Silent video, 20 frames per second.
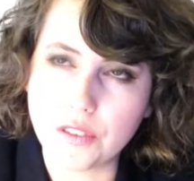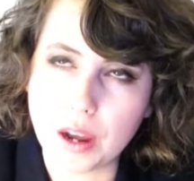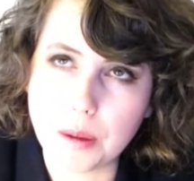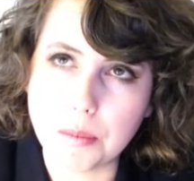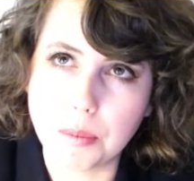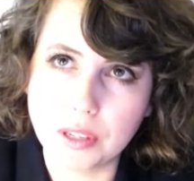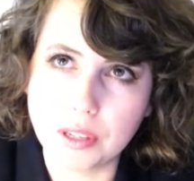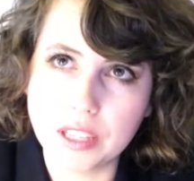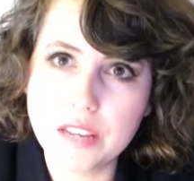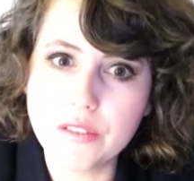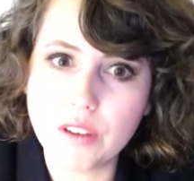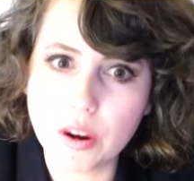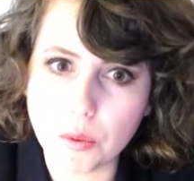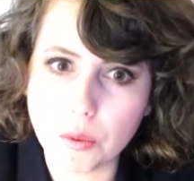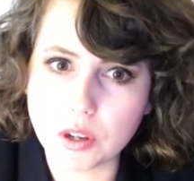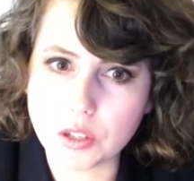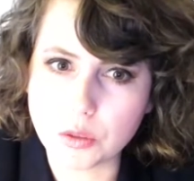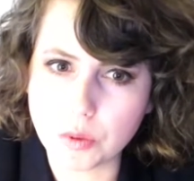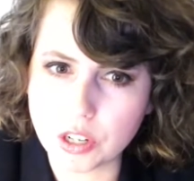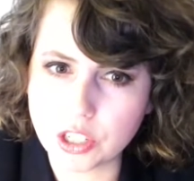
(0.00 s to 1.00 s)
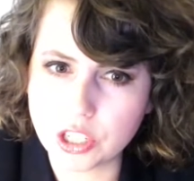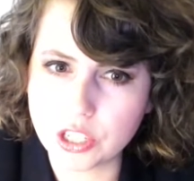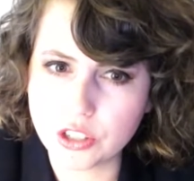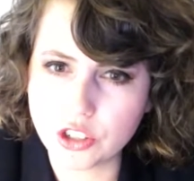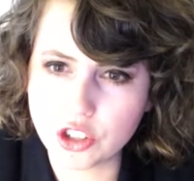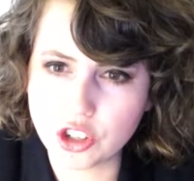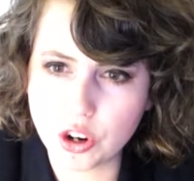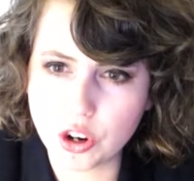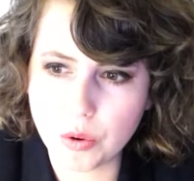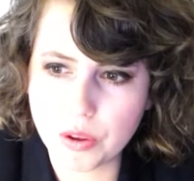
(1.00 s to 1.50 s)
I believe I was watching
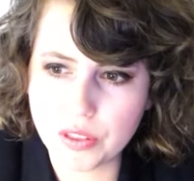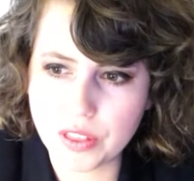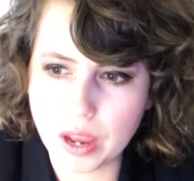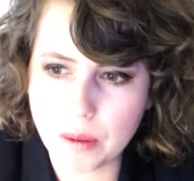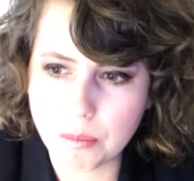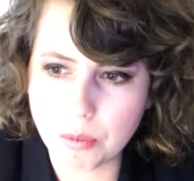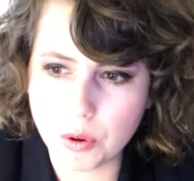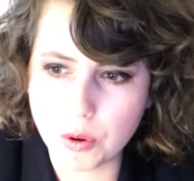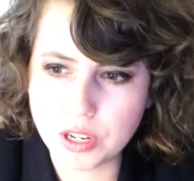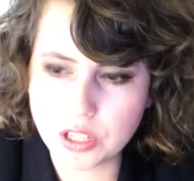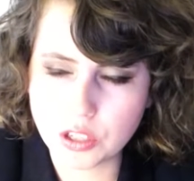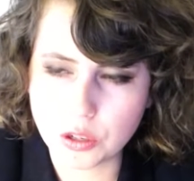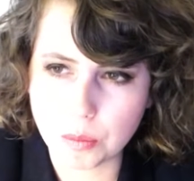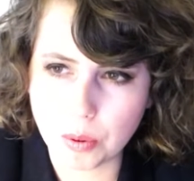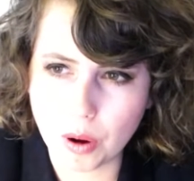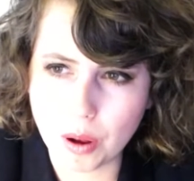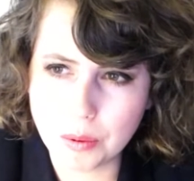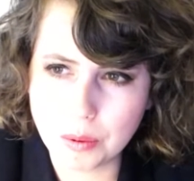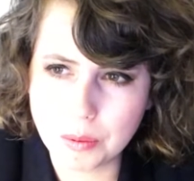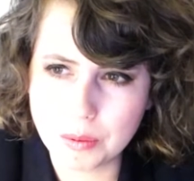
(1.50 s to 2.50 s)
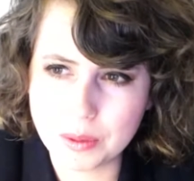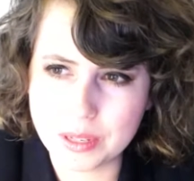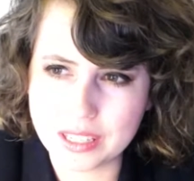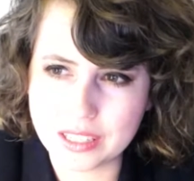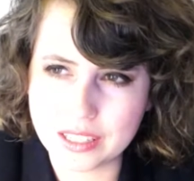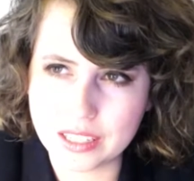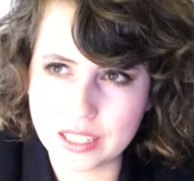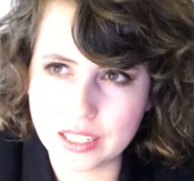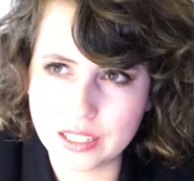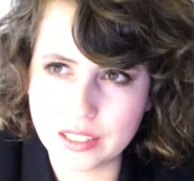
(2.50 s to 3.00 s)
the show at that point, so I probably
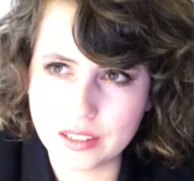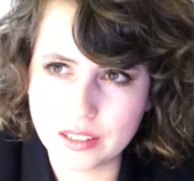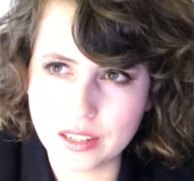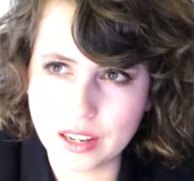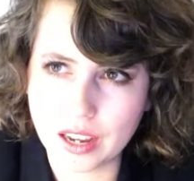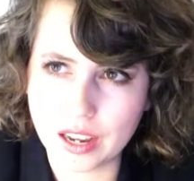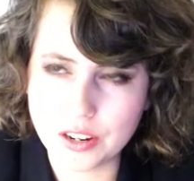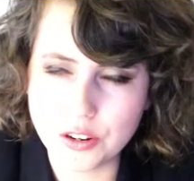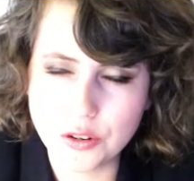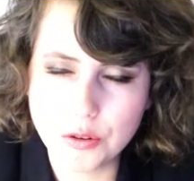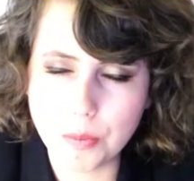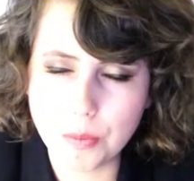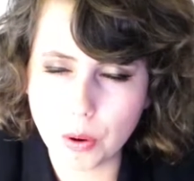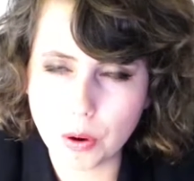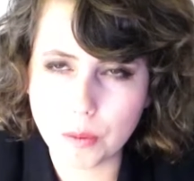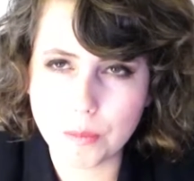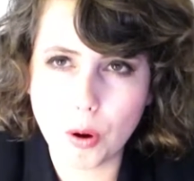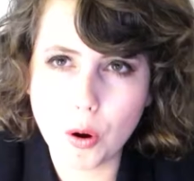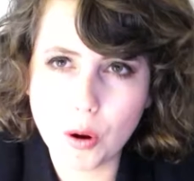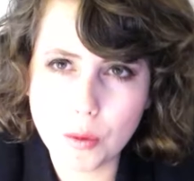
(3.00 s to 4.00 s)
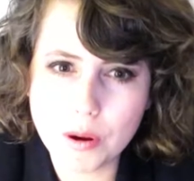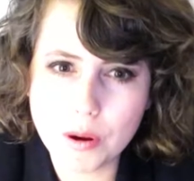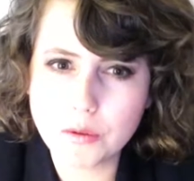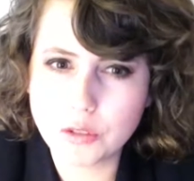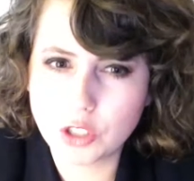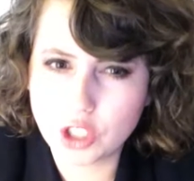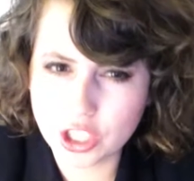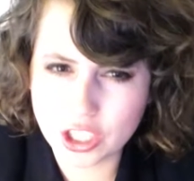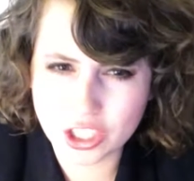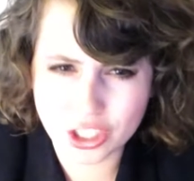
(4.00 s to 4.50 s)
did. I knew Pokemon
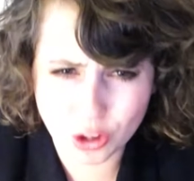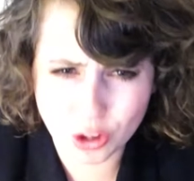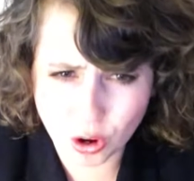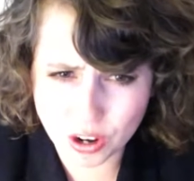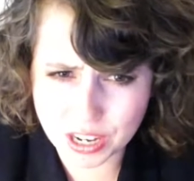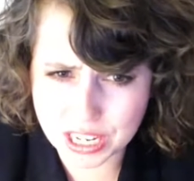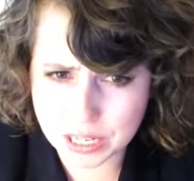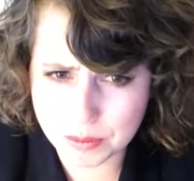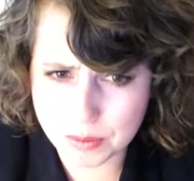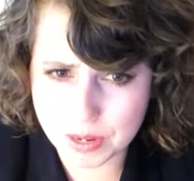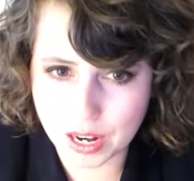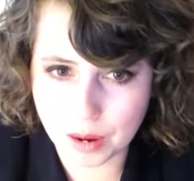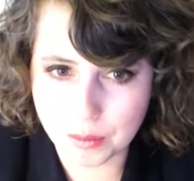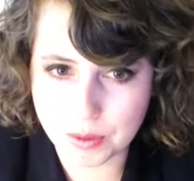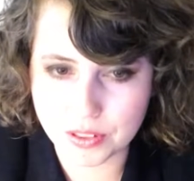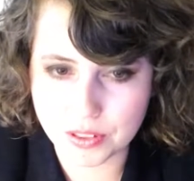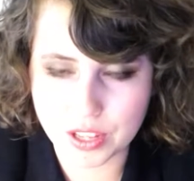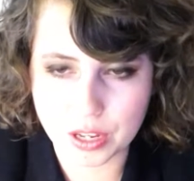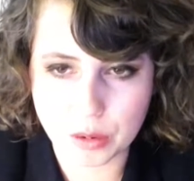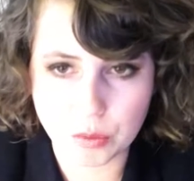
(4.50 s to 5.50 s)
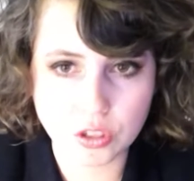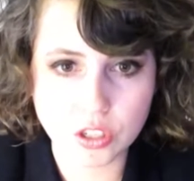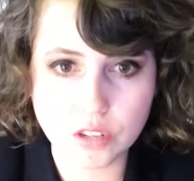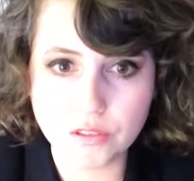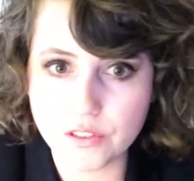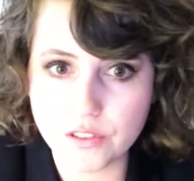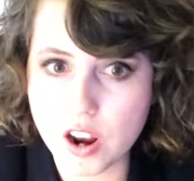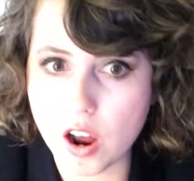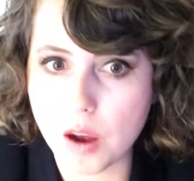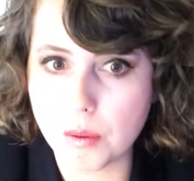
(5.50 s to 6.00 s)
was just starting to become a thing. It wasn't
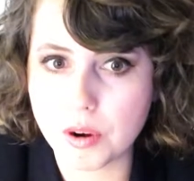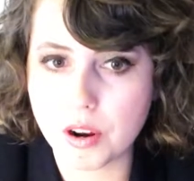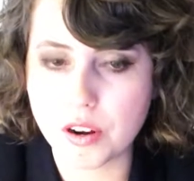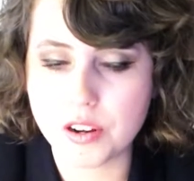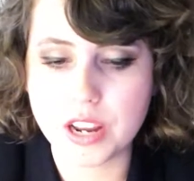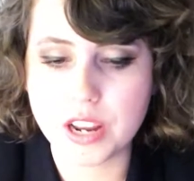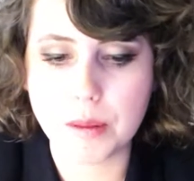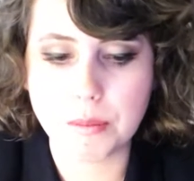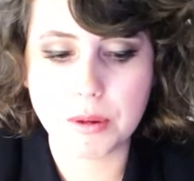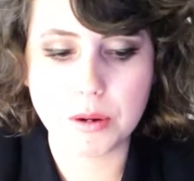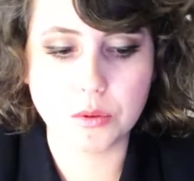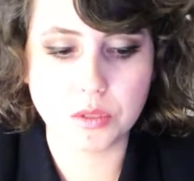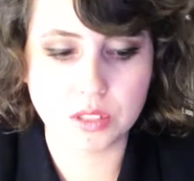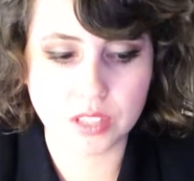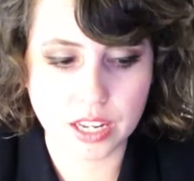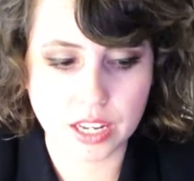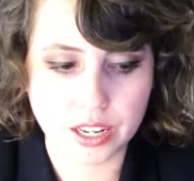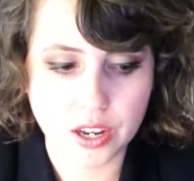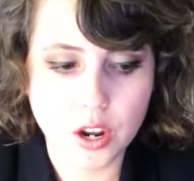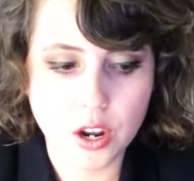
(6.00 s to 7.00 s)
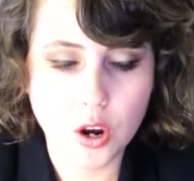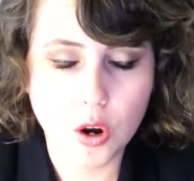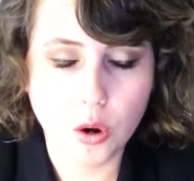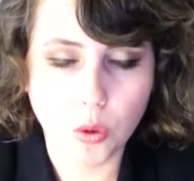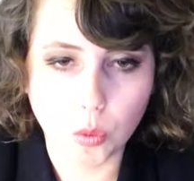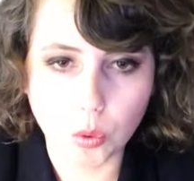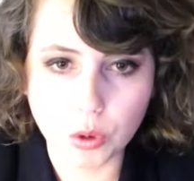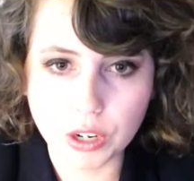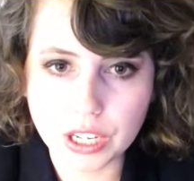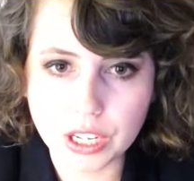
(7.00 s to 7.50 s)
a phenomenon yet, but it was like
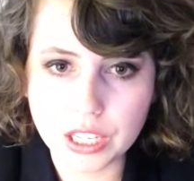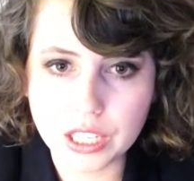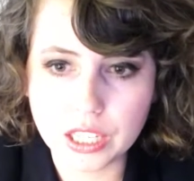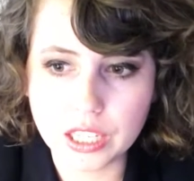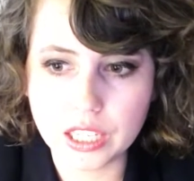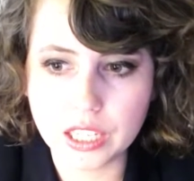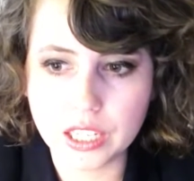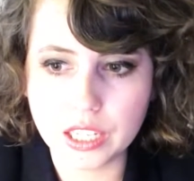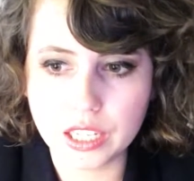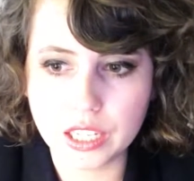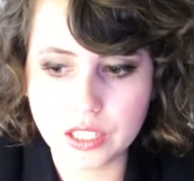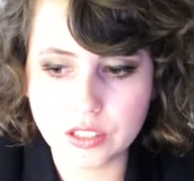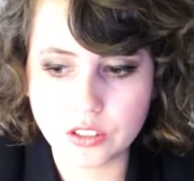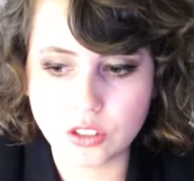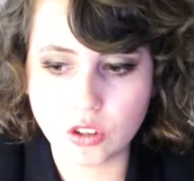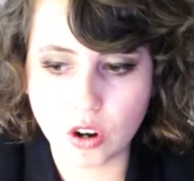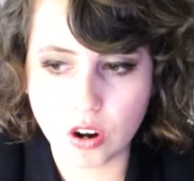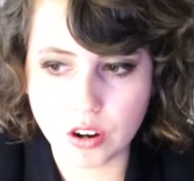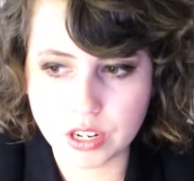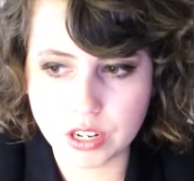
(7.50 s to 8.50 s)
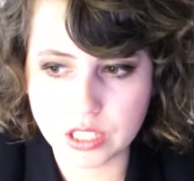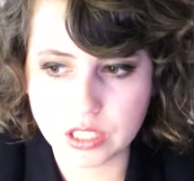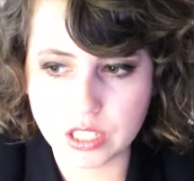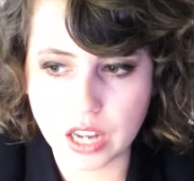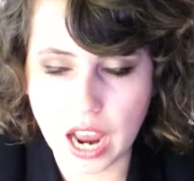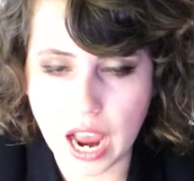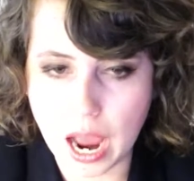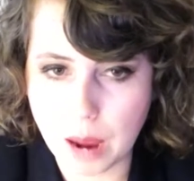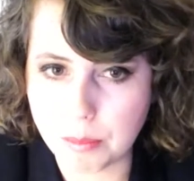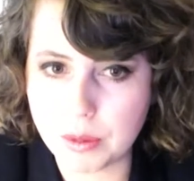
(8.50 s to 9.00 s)
really starting
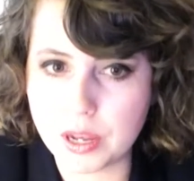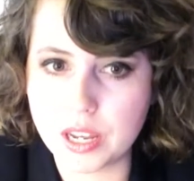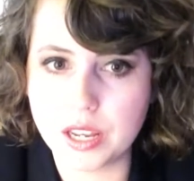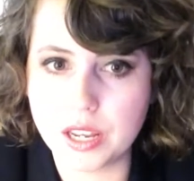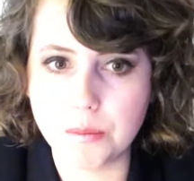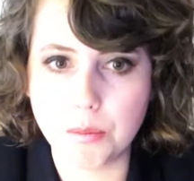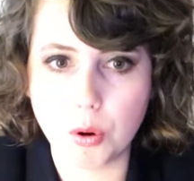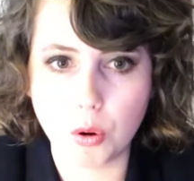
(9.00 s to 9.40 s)
to happen.